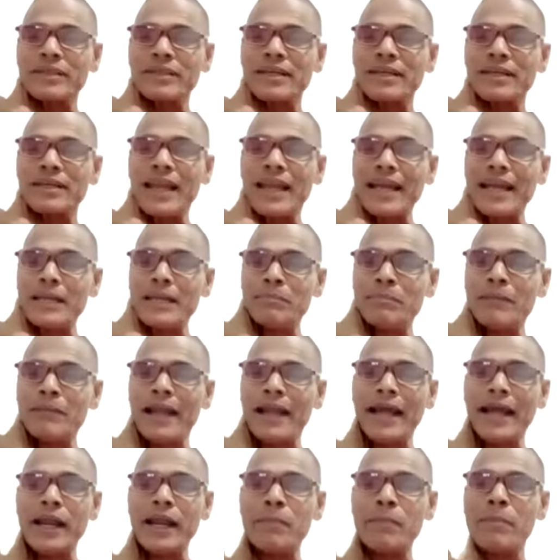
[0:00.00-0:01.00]
Like
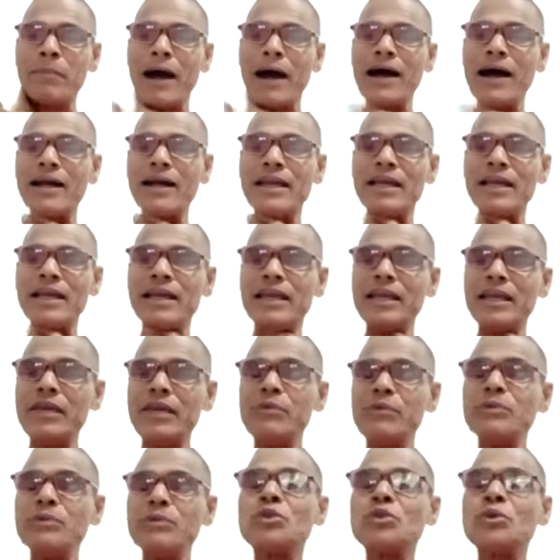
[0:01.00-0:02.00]
Milarepa, he
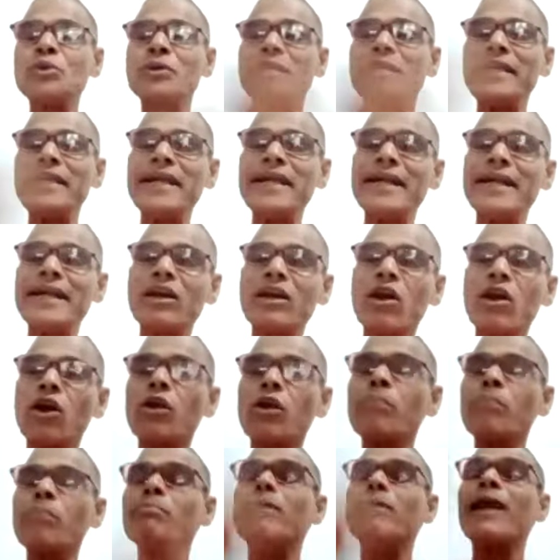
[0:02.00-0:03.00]
used to create a lot
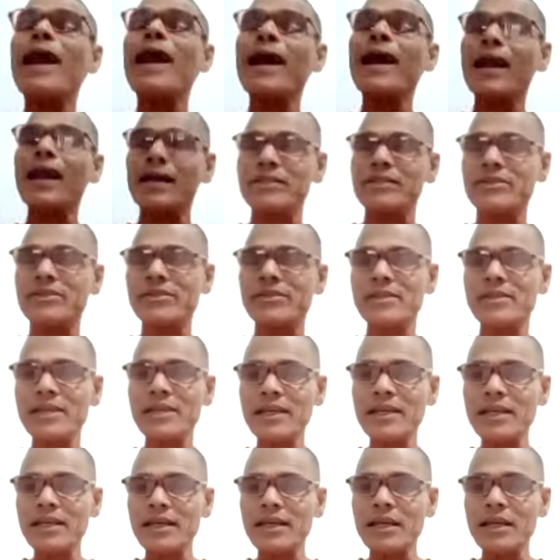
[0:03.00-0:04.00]
of miracles.
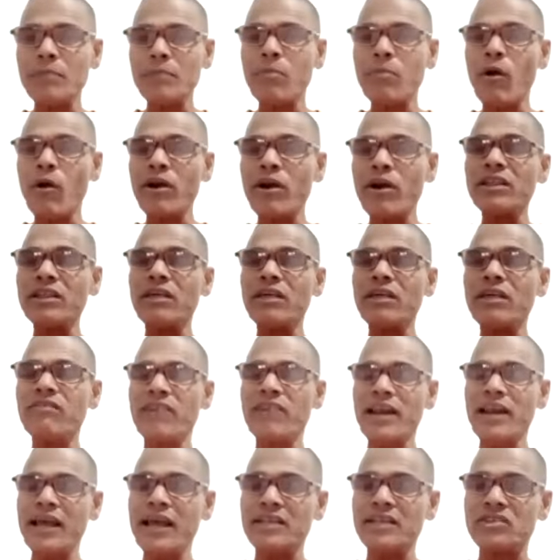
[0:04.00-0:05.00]
He born in the
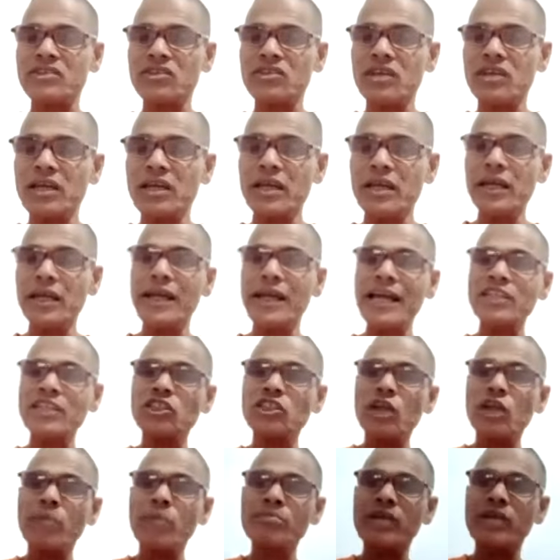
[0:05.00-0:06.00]
village, he can
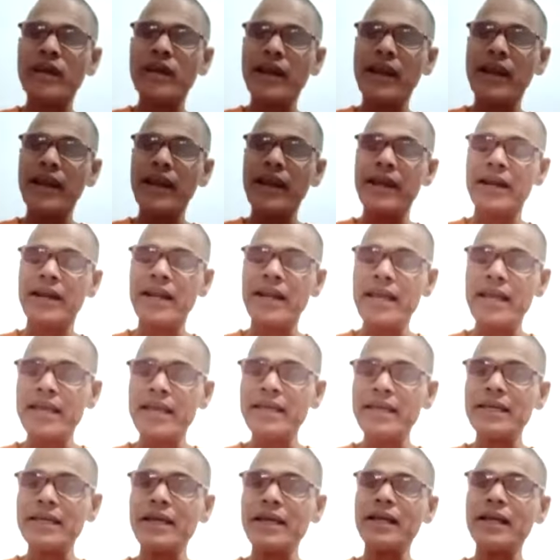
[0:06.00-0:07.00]
stop the rain,
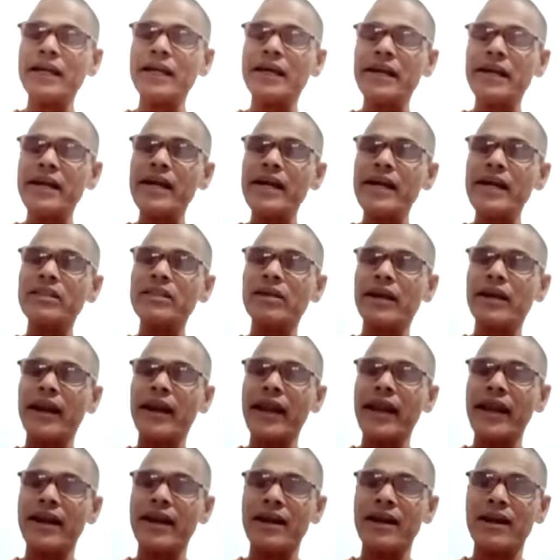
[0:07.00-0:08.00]
he can create the
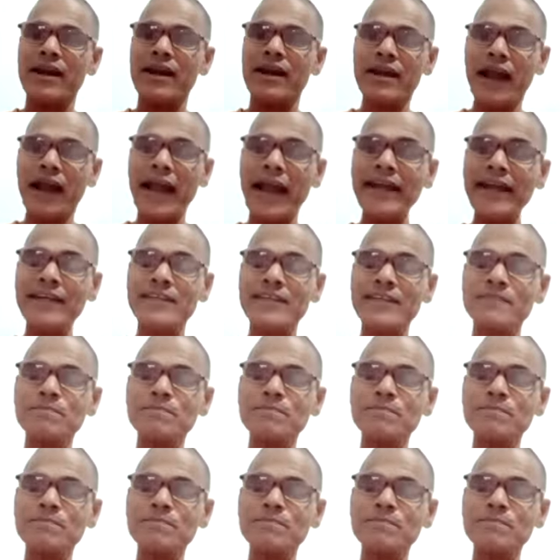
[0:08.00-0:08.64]
rain, right?